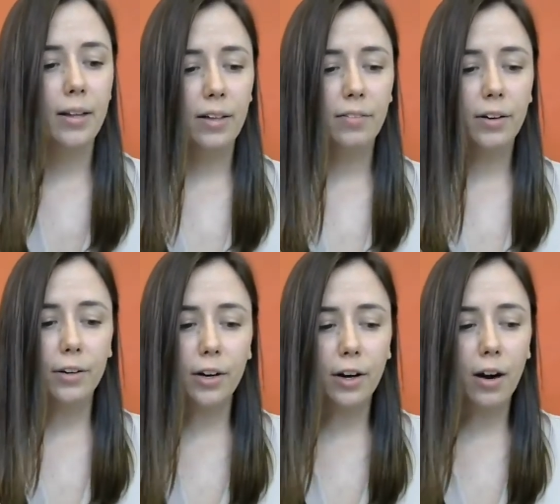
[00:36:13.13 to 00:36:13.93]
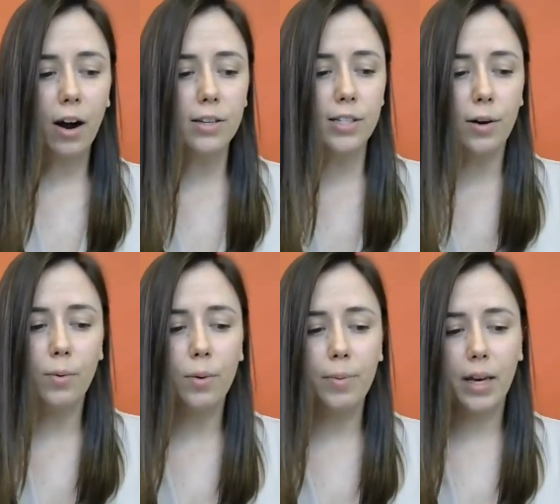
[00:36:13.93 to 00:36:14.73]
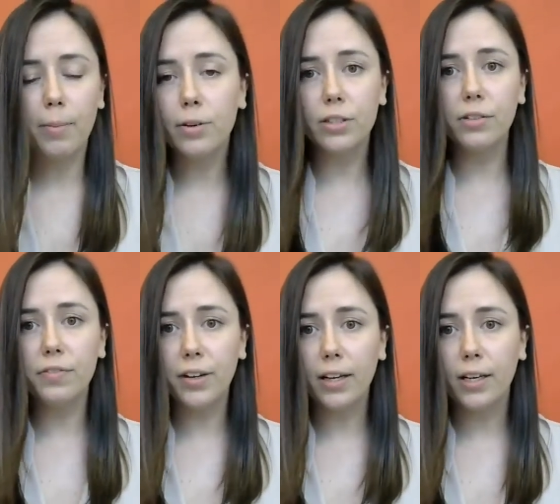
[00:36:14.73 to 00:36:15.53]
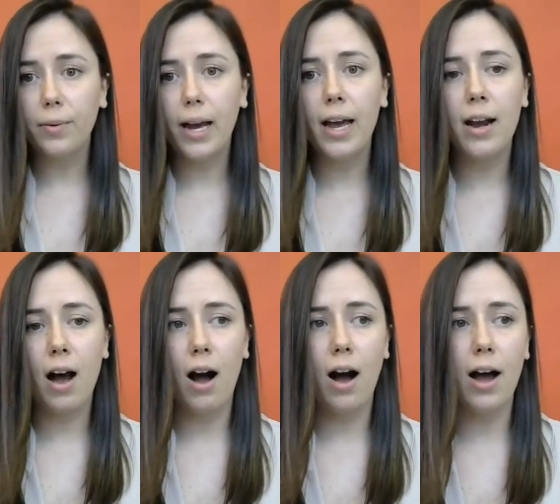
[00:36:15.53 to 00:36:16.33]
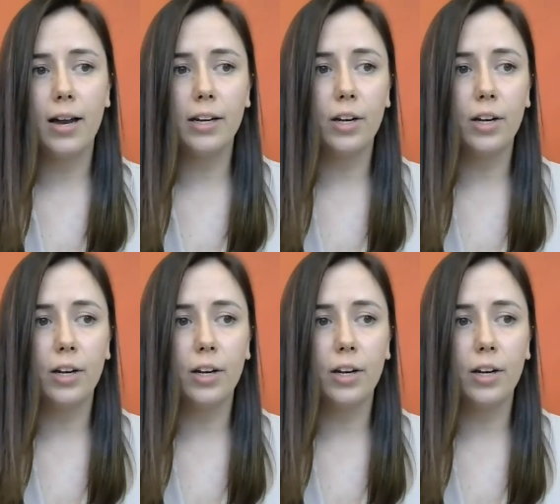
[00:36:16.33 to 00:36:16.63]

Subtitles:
The recruiter also will be able to fill you in on,